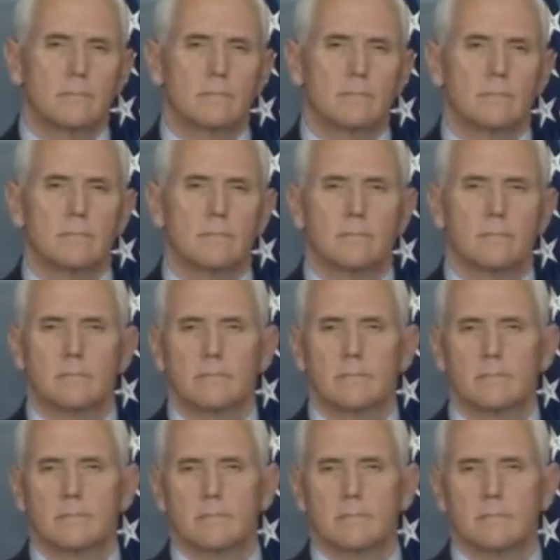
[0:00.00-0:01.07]

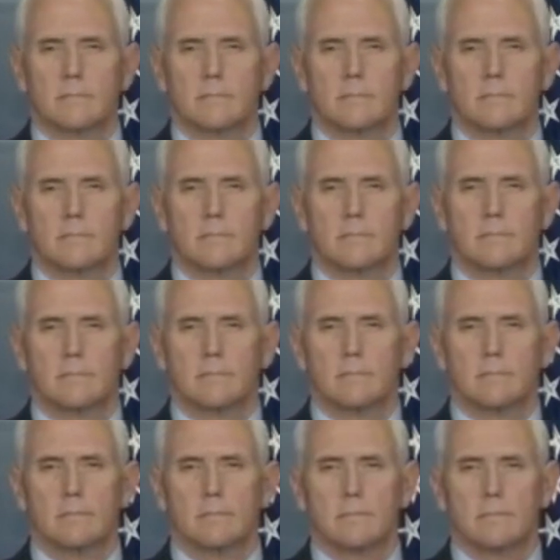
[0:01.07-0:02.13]

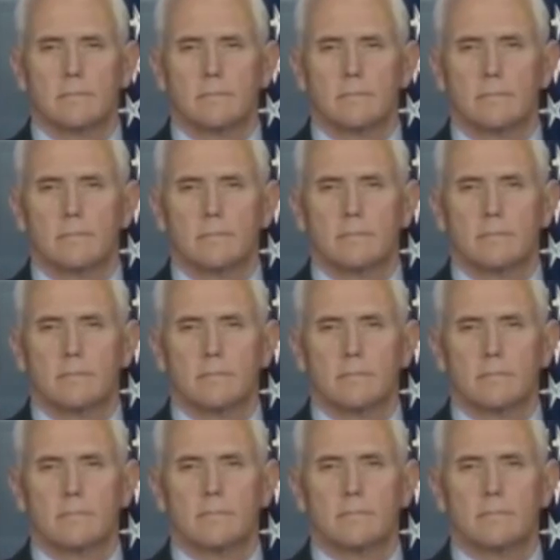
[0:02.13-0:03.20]

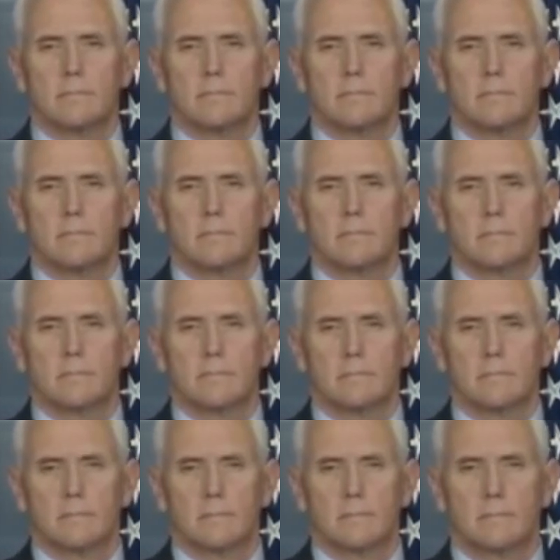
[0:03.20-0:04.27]

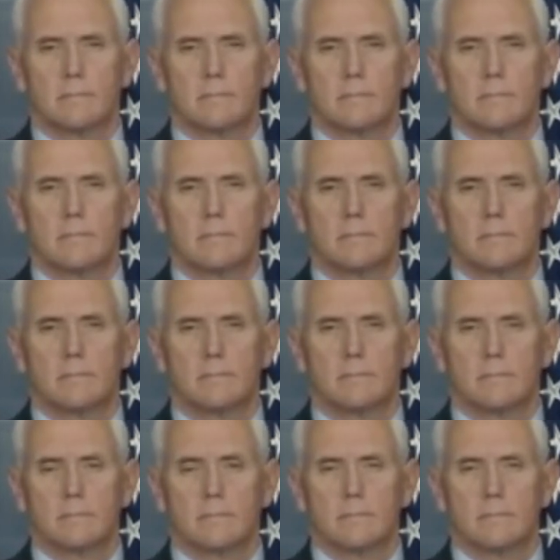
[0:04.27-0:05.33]

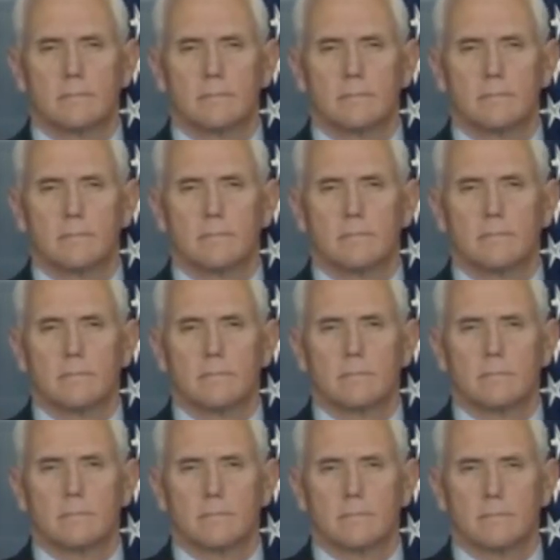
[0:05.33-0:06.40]

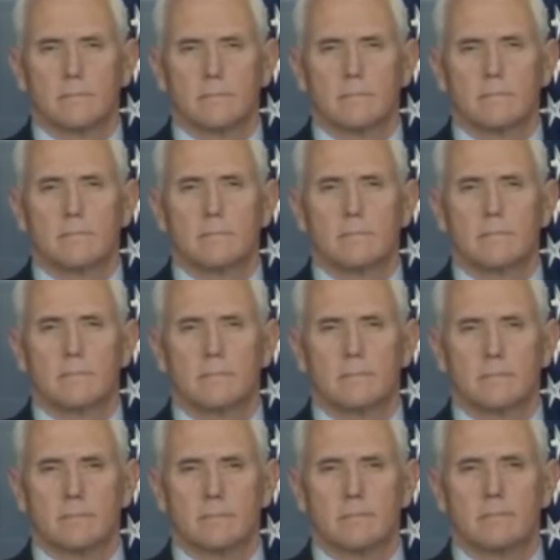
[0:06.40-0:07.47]

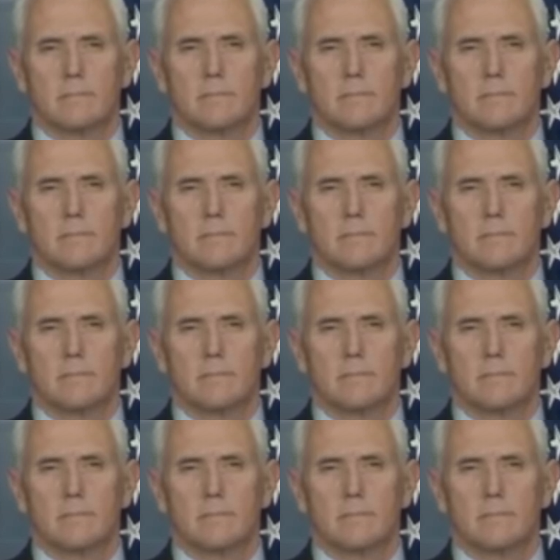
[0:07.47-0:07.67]
No words are spoken by the person on screen.